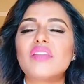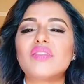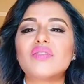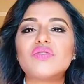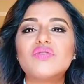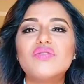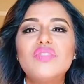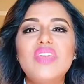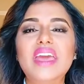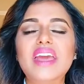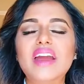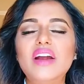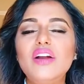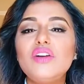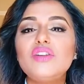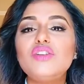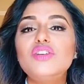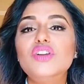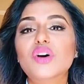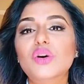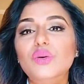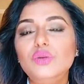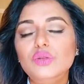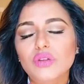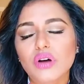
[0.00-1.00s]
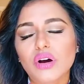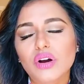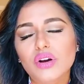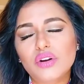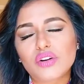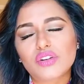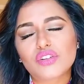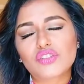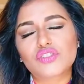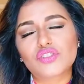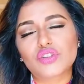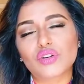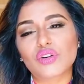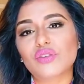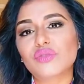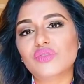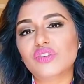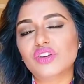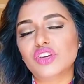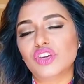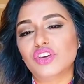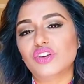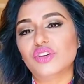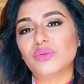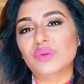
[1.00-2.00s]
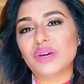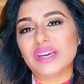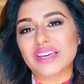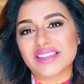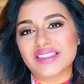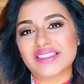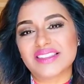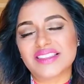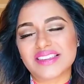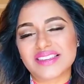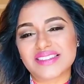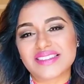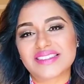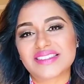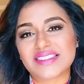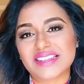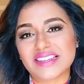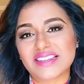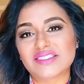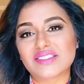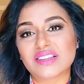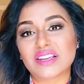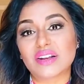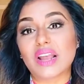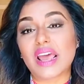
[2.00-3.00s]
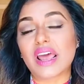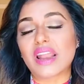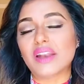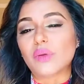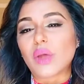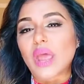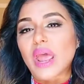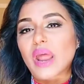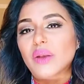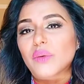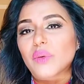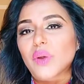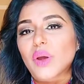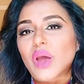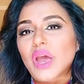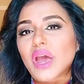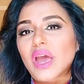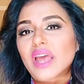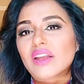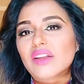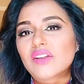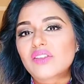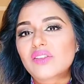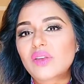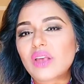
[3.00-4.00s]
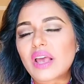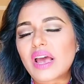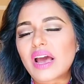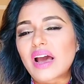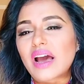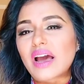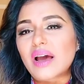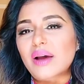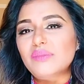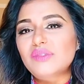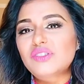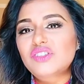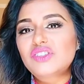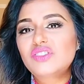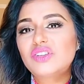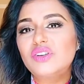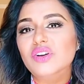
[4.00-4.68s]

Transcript: they're no longer serving you in this season and, and uh,